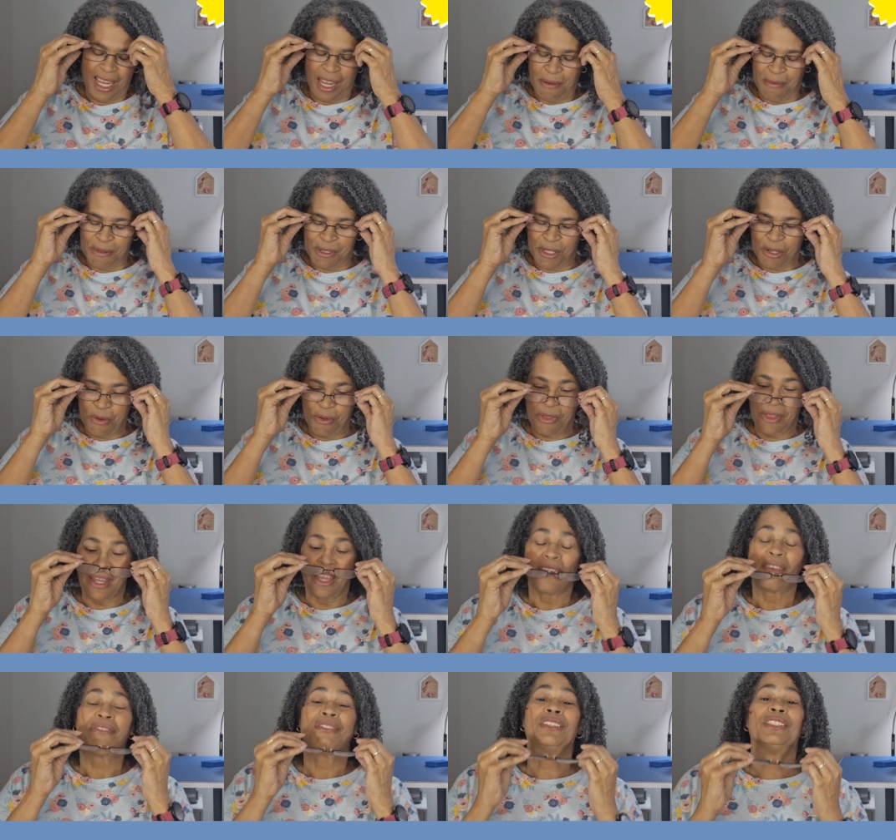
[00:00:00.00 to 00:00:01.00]
I'm so
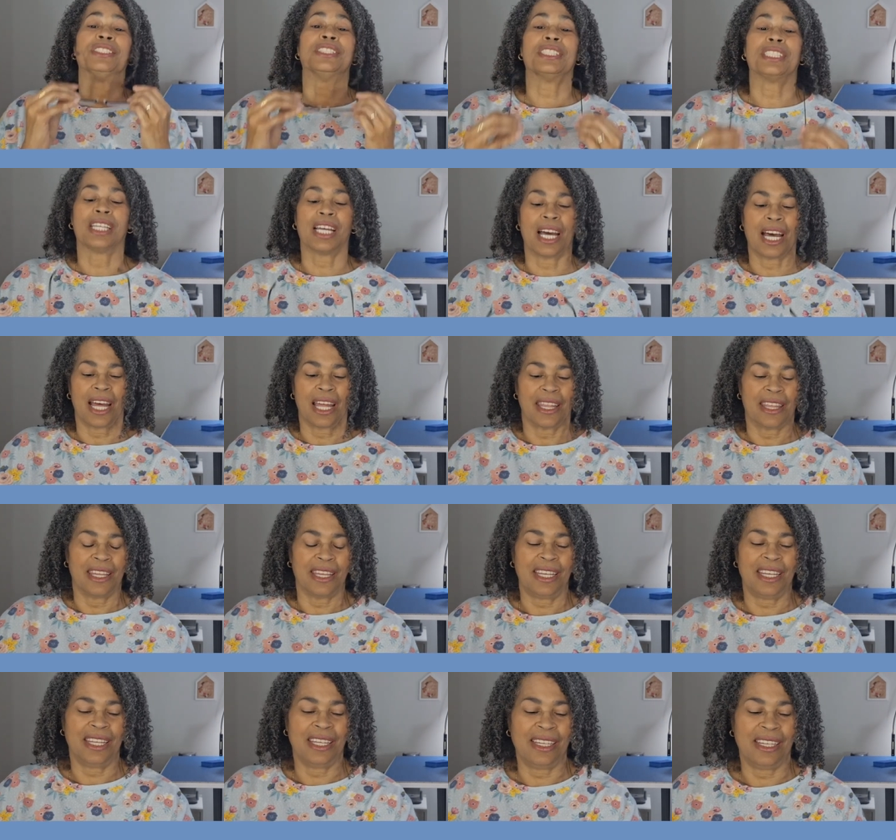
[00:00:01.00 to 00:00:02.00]
thankful to God that
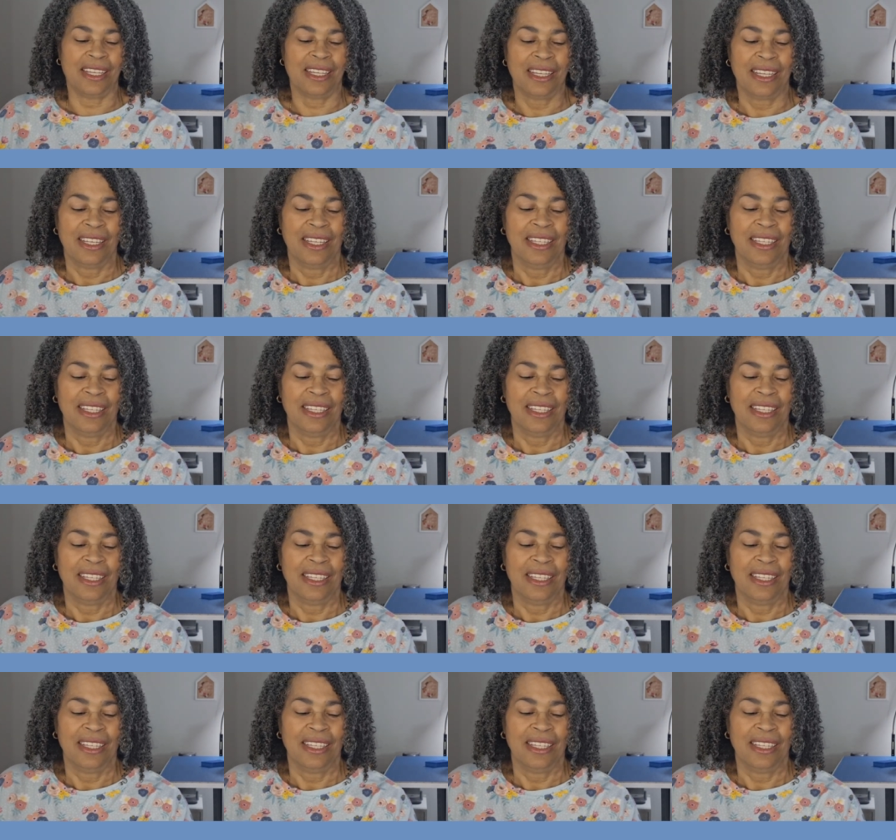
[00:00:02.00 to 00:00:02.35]
He